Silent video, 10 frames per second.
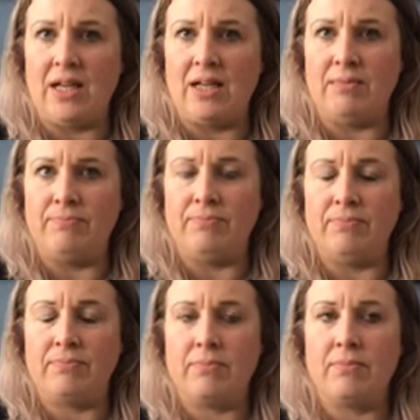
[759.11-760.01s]

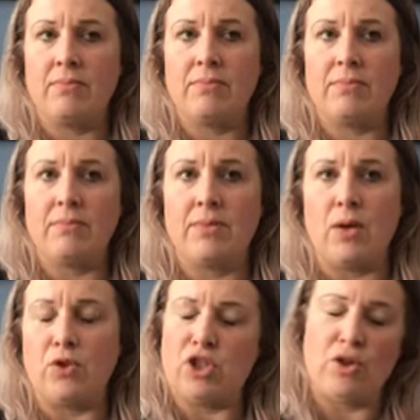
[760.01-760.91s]

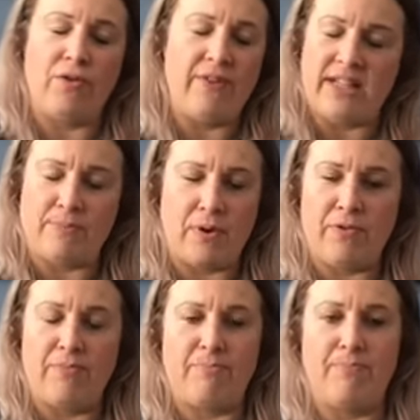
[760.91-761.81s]
Well, she's on our Facebook
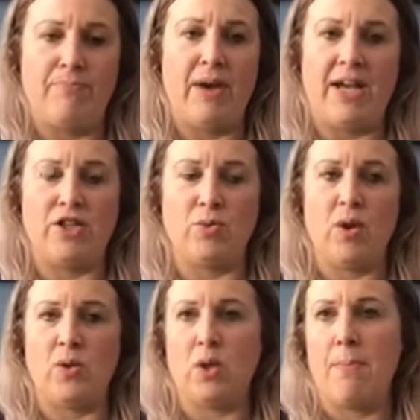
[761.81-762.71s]
page as
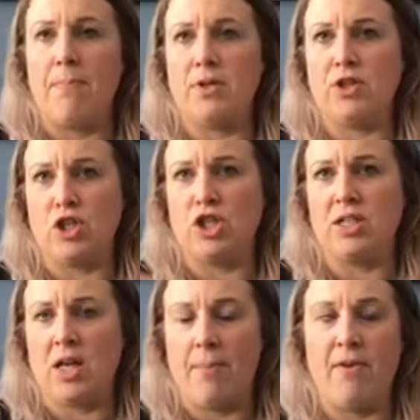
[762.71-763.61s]
well, so she
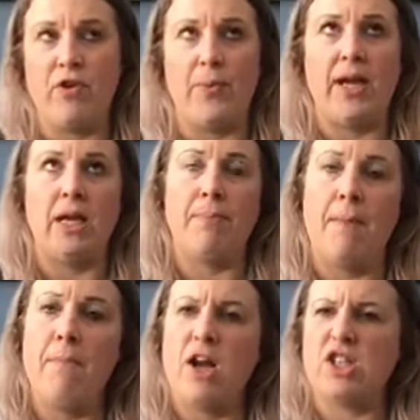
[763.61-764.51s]
doesn't come every week, but
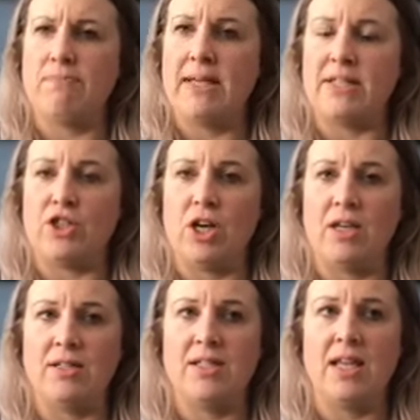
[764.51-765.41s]
I might just message her
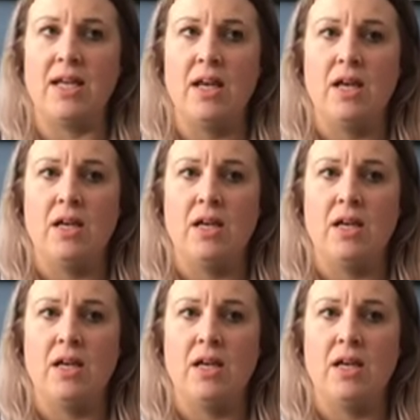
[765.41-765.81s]
and see